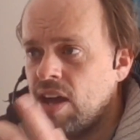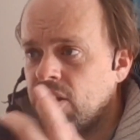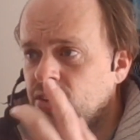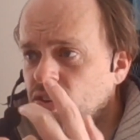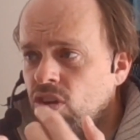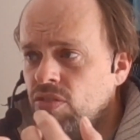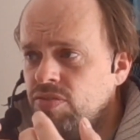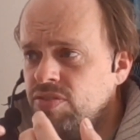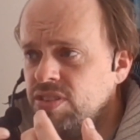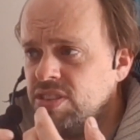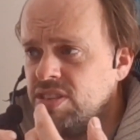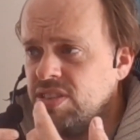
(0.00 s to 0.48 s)

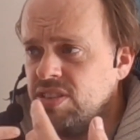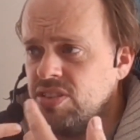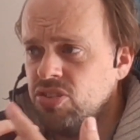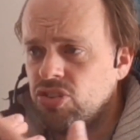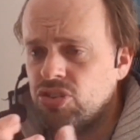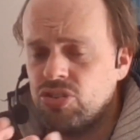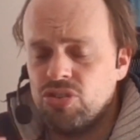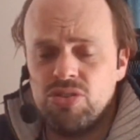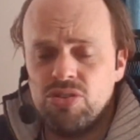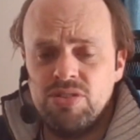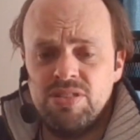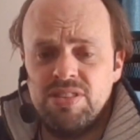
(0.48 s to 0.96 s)
obviously
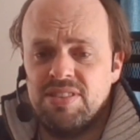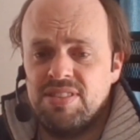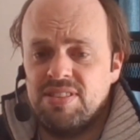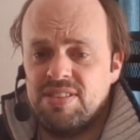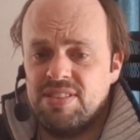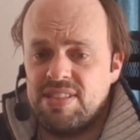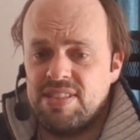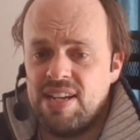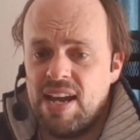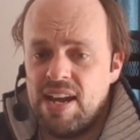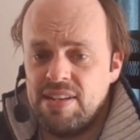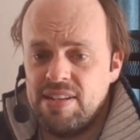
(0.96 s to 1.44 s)
you're going to
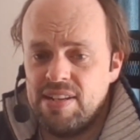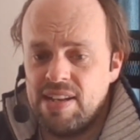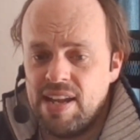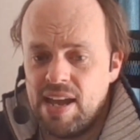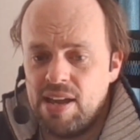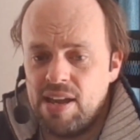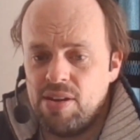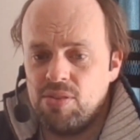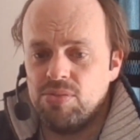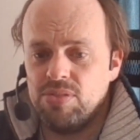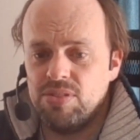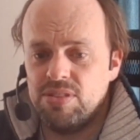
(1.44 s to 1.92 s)
stand
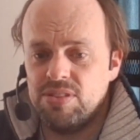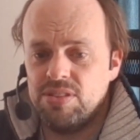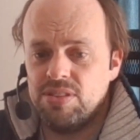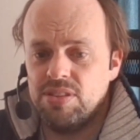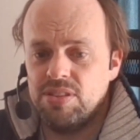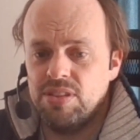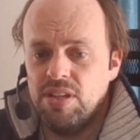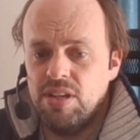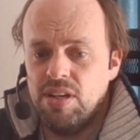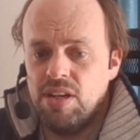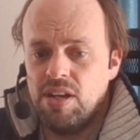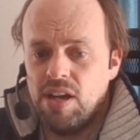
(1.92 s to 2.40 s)
out
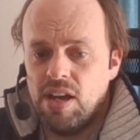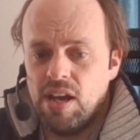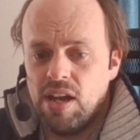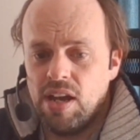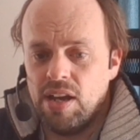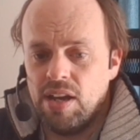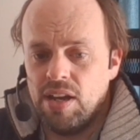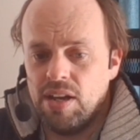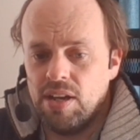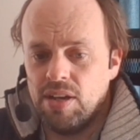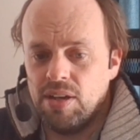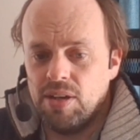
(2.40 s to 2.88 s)

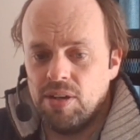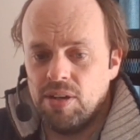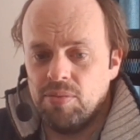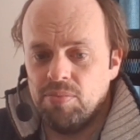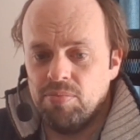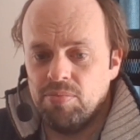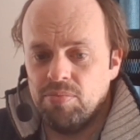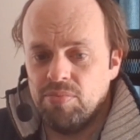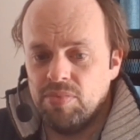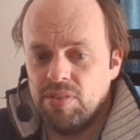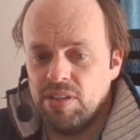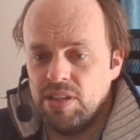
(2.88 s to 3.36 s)

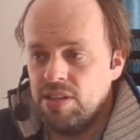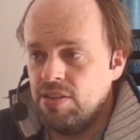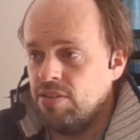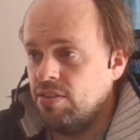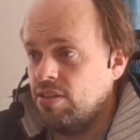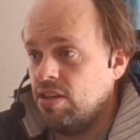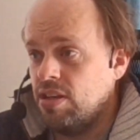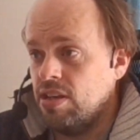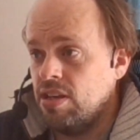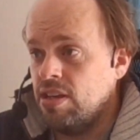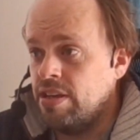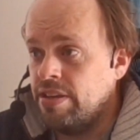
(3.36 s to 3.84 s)

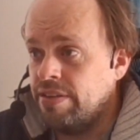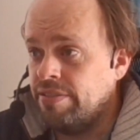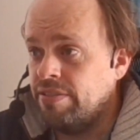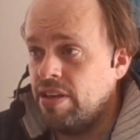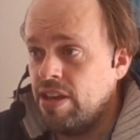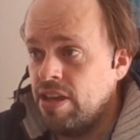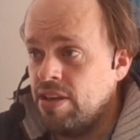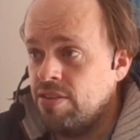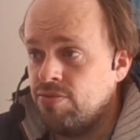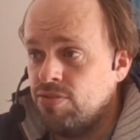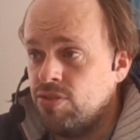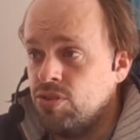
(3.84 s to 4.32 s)

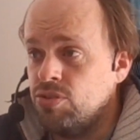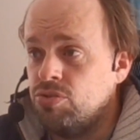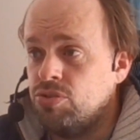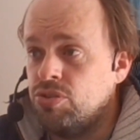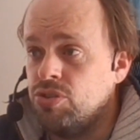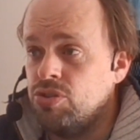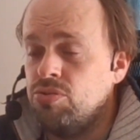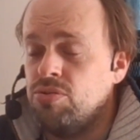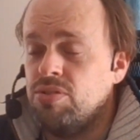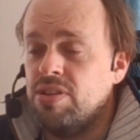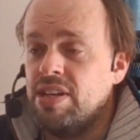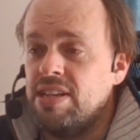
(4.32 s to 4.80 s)
if you
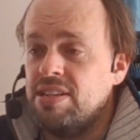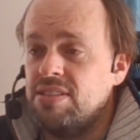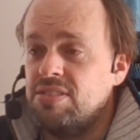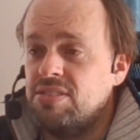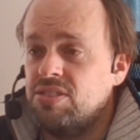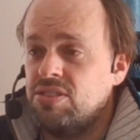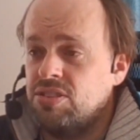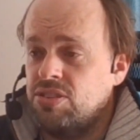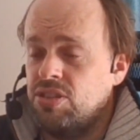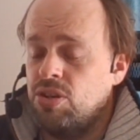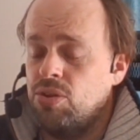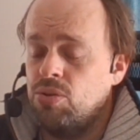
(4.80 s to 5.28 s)
do this.
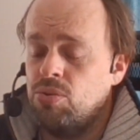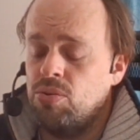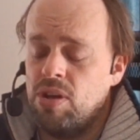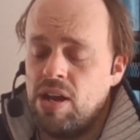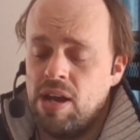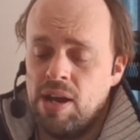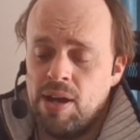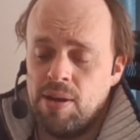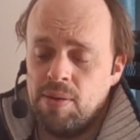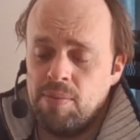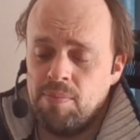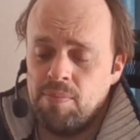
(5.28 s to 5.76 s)
So
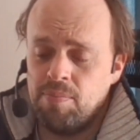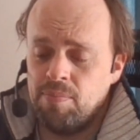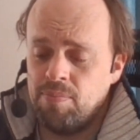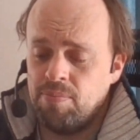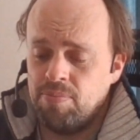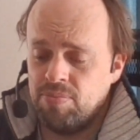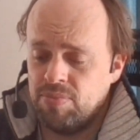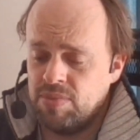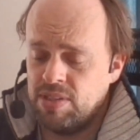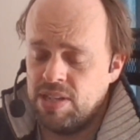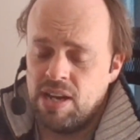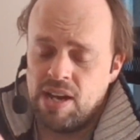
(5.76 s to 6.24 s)

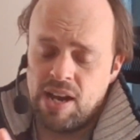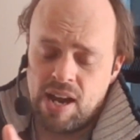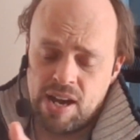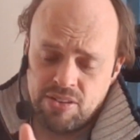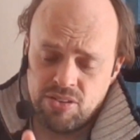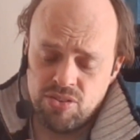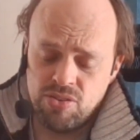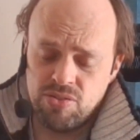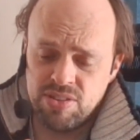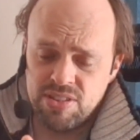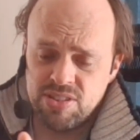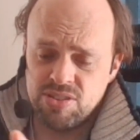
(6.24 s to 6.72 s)
yeah, I
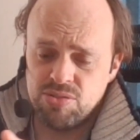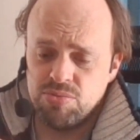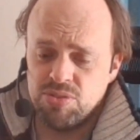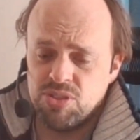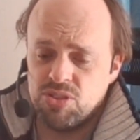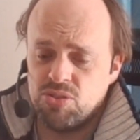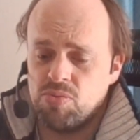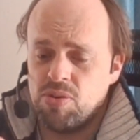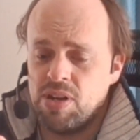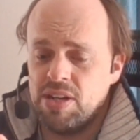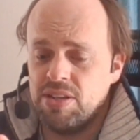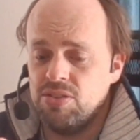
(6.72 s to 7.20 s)
know this
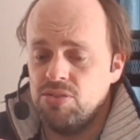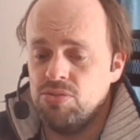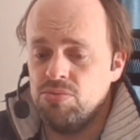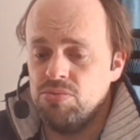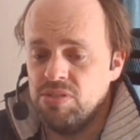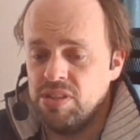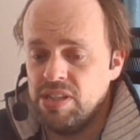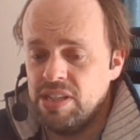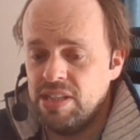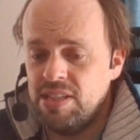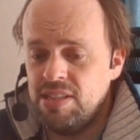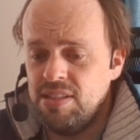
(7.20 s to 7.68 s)
was quite
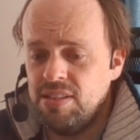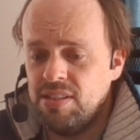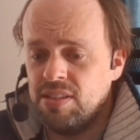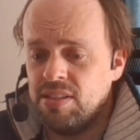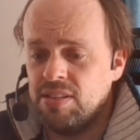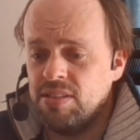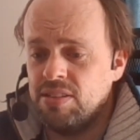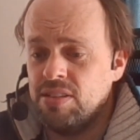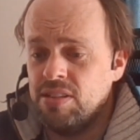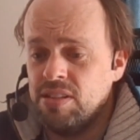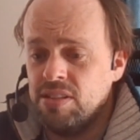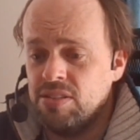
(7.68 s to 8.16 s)

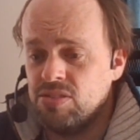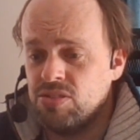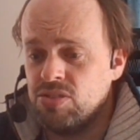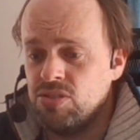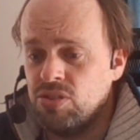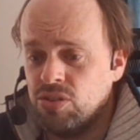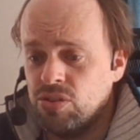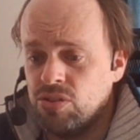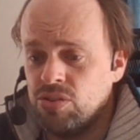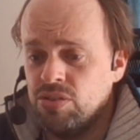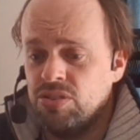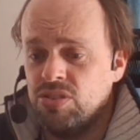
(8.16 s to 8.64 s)
unique. It's
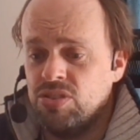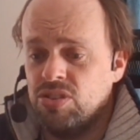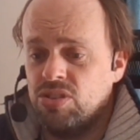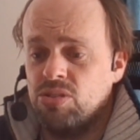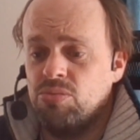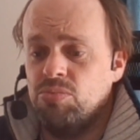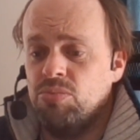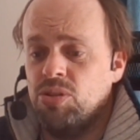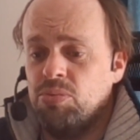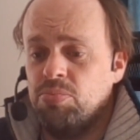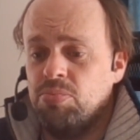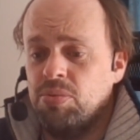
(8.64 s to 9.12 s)
not going to
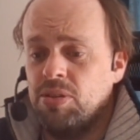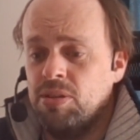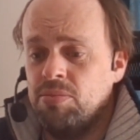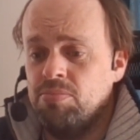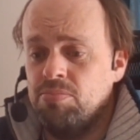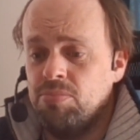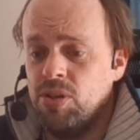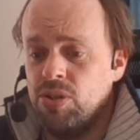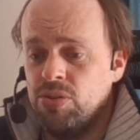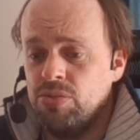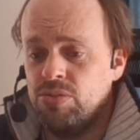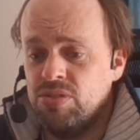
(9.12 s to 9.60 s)
come up
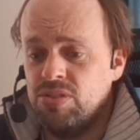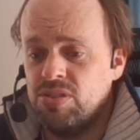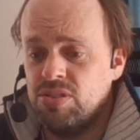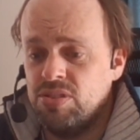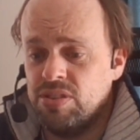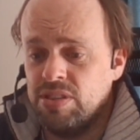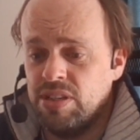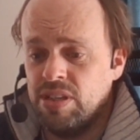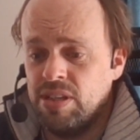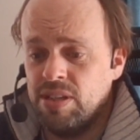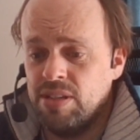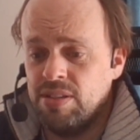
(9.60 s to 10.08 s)
in
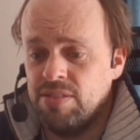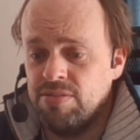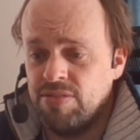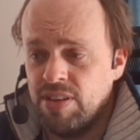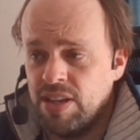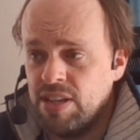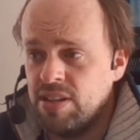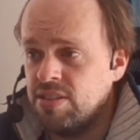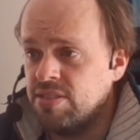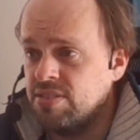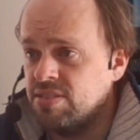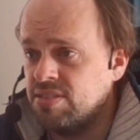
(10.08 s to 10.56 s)
most
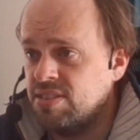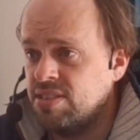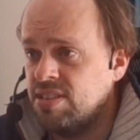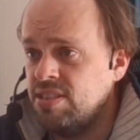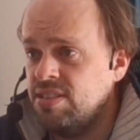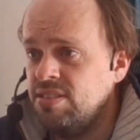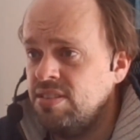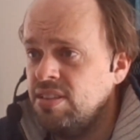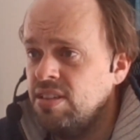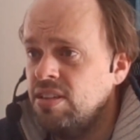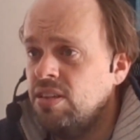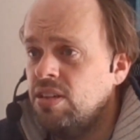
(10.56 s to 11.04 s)

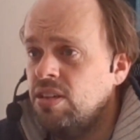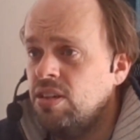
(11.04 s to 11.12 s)
vacancies.